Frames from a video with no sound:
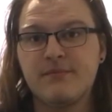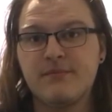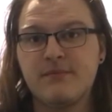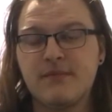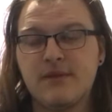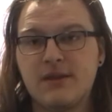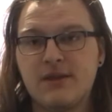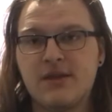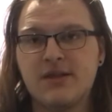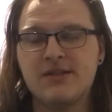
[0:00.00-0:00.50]

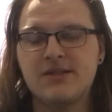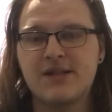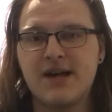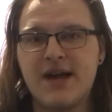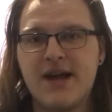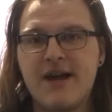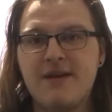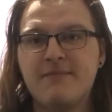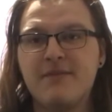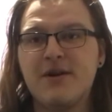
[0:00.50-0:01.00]
This
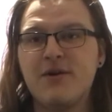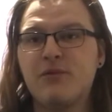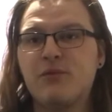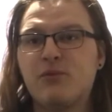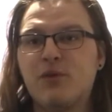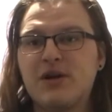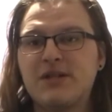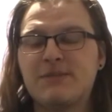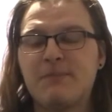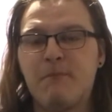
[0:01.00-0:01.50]
game
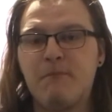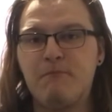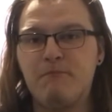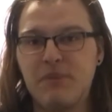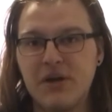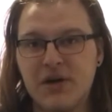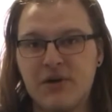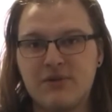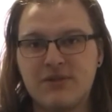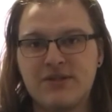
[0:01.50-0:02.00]
was
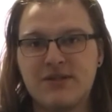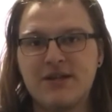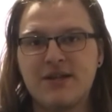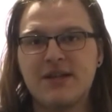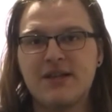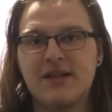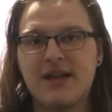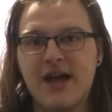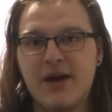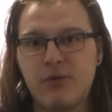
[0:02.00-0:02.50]
built
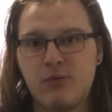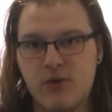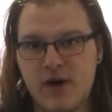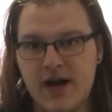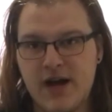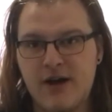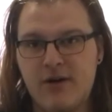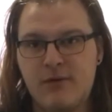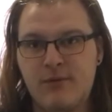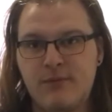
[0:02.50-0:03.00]
like
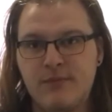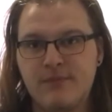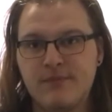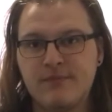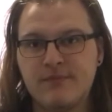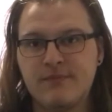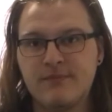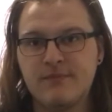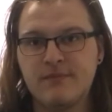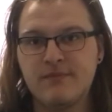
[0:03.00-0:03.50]
WoW
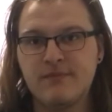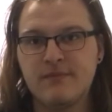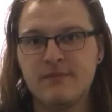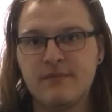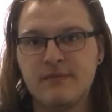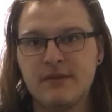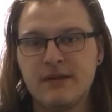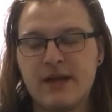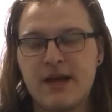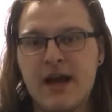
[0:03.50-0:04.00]

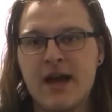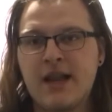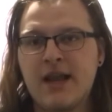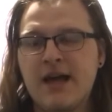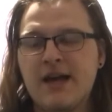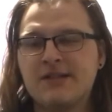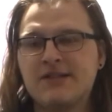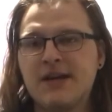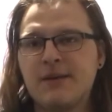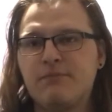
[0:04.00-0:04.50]
and
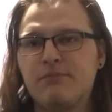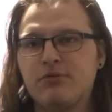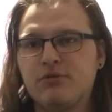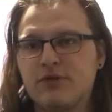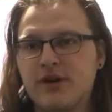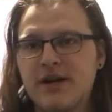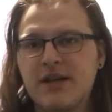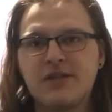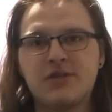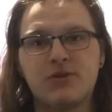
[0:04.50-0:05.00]
has a
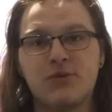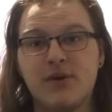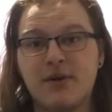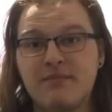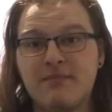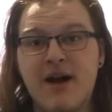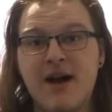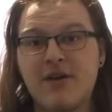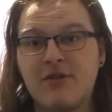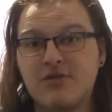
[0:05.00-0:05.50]
predatory
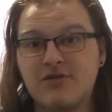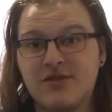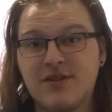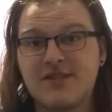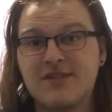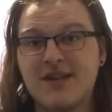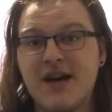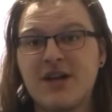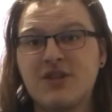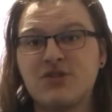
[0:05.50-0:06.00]

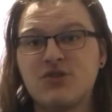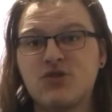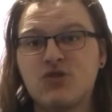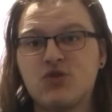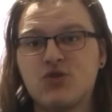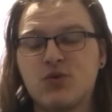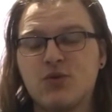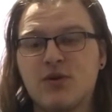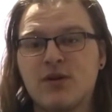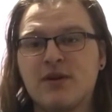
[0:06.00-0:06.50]
microtransaction
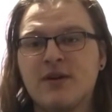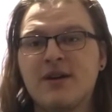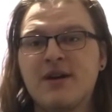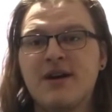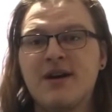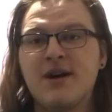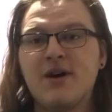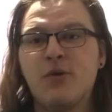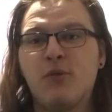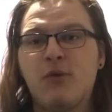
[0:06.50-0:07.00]
store
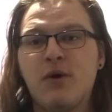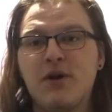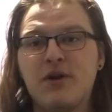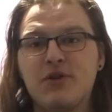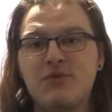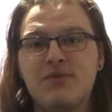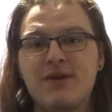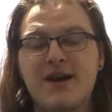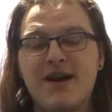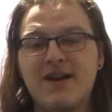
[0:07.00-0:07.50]
where
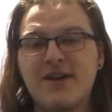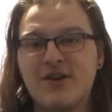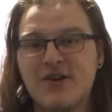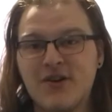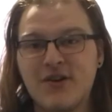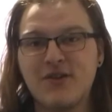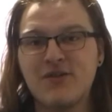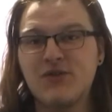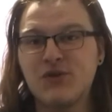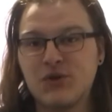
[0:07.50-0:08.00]
you can't
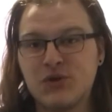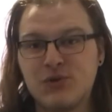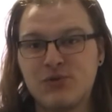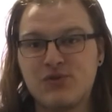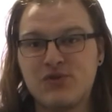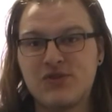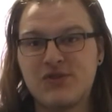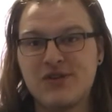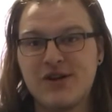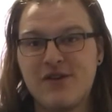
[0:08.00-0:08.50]
earn the cool
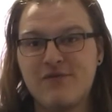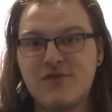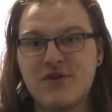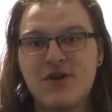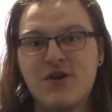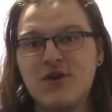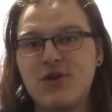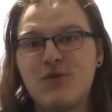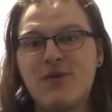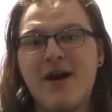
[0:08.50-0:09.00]
stuff,
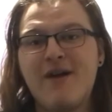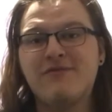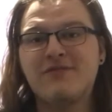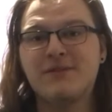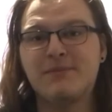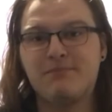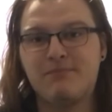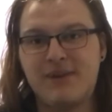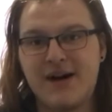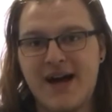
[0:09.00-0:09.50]
you have
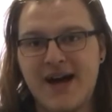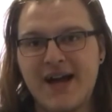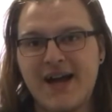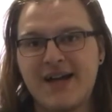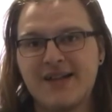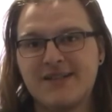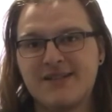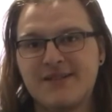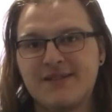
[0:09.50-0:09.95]
to buy it.